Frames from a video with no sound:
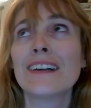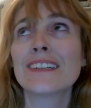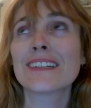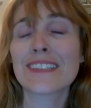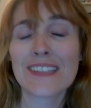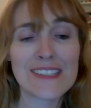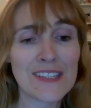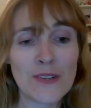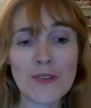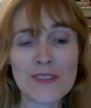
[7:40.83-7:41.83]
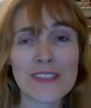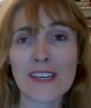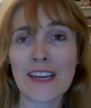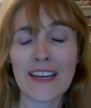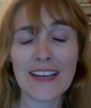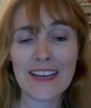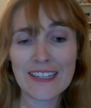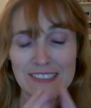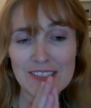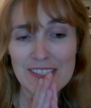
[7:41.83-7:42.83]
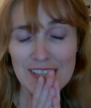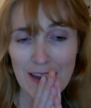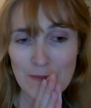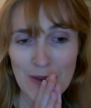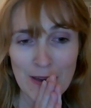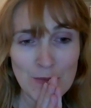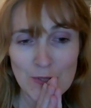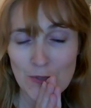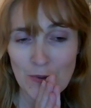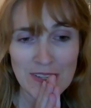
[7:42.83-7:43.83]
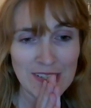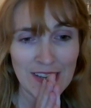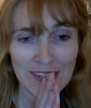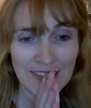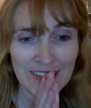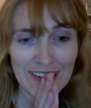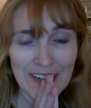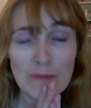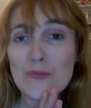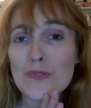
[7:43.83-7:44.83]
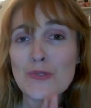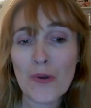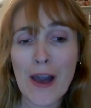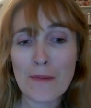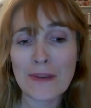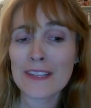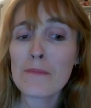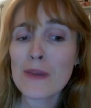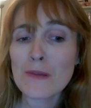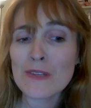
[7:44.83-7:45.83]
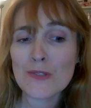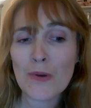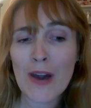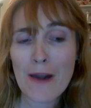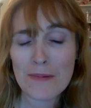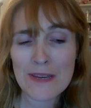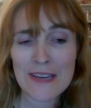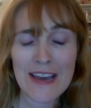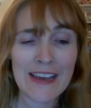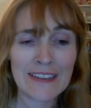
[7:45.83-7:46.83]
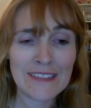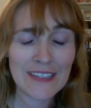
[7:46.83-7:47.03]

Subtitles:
Like, seriously, it's just, I'm so excited. Like, I'm so happy. That made me so happy, and